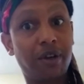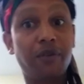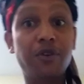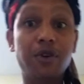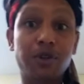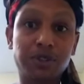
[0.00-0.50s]
If
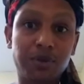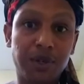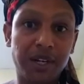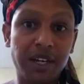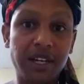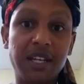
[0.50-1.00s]
you know
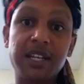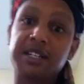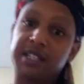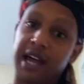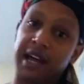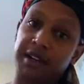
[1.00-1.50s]
someone in
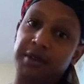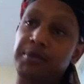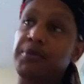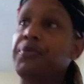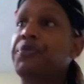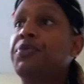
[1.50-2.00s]
need, tag
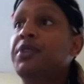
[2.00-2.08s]
them